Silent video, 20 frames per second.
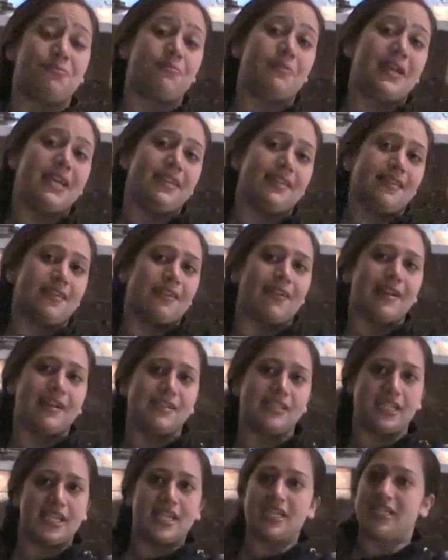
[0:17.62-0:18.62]
The way that our
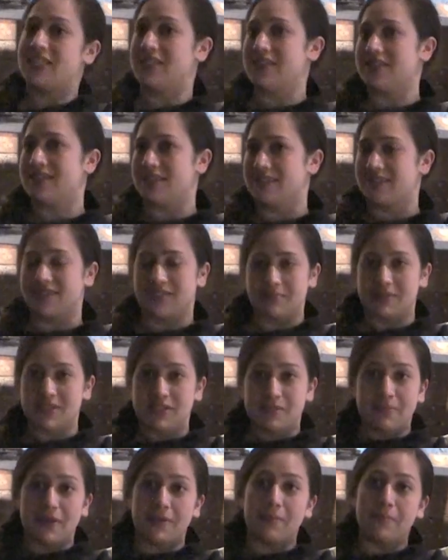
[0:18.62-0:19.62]
education system
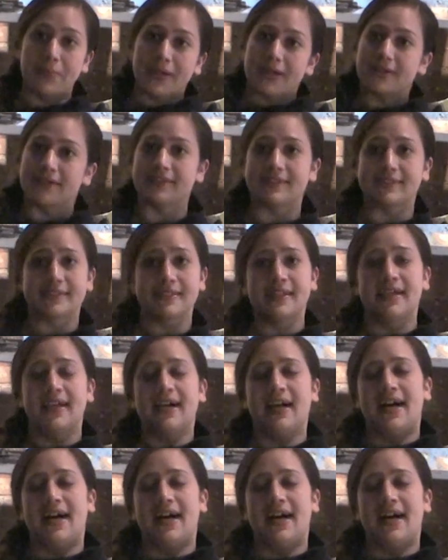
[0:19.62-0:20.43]
has been built,